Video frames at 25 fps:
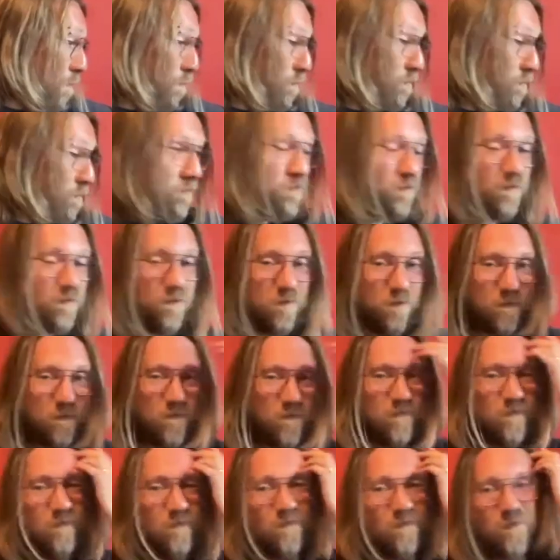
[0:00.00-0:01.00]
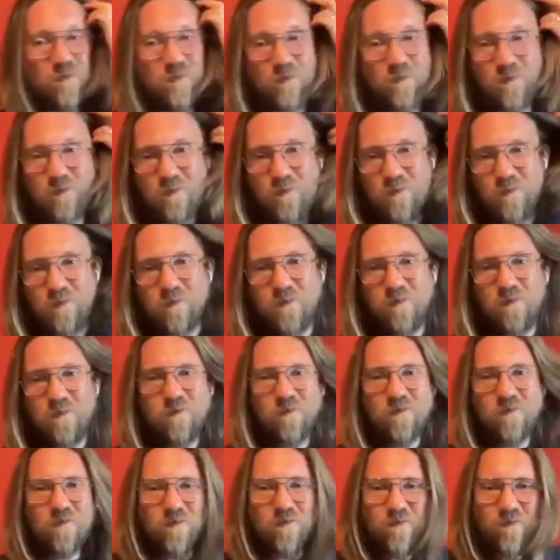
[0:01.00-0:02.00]
it was nice.
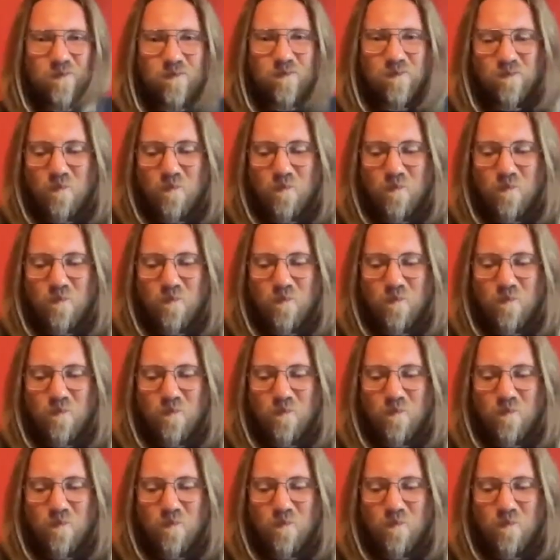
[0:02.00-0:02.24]
It's